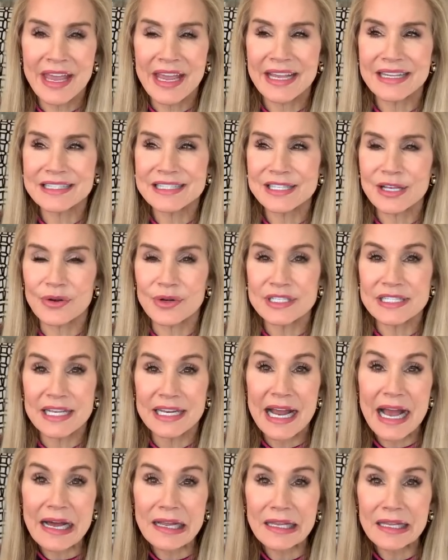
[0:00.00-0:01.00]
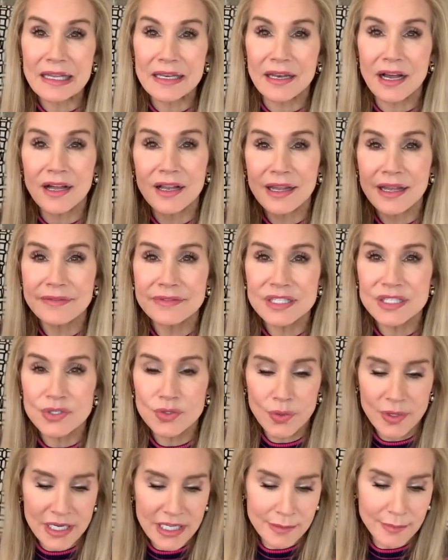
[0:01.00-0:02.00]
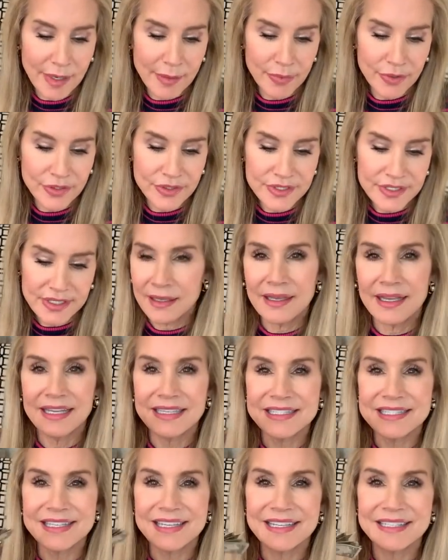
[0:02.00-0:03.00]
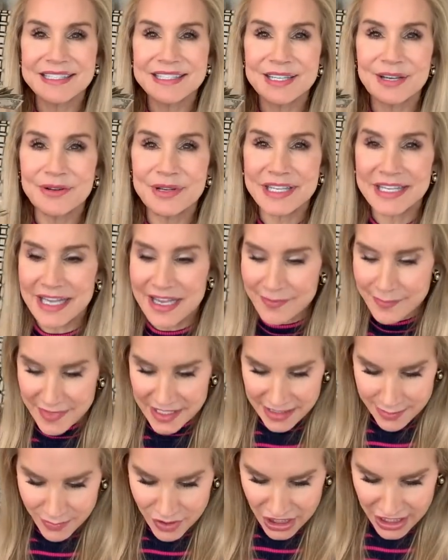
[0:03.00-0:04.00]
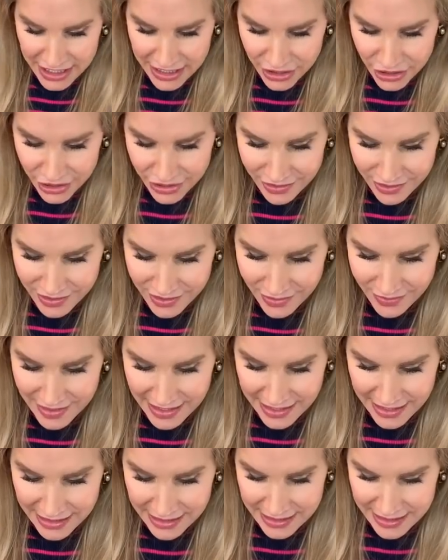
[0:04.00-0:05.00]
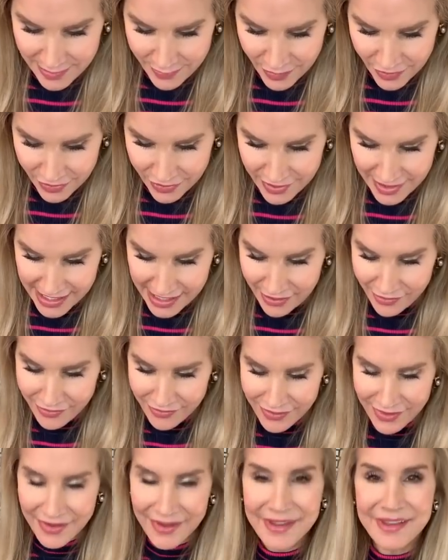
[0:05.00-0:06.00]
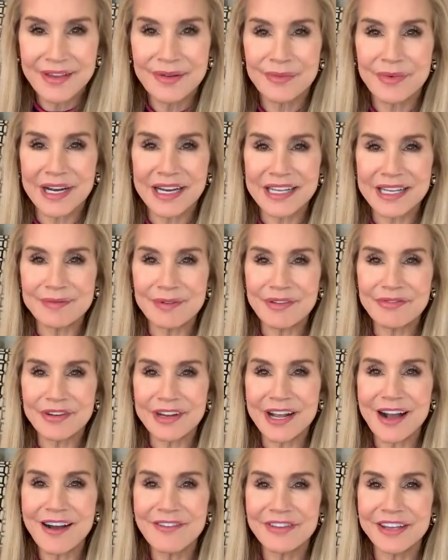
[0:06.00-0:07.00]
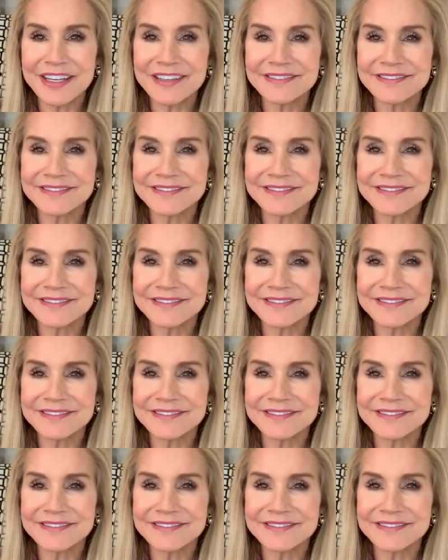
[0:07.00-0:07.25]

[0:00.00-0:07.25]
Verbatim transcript: And so I said, Alan, all I have is a twenty in my purse. And, and so he gave me some change so that I can tip her now when I get my free coffee.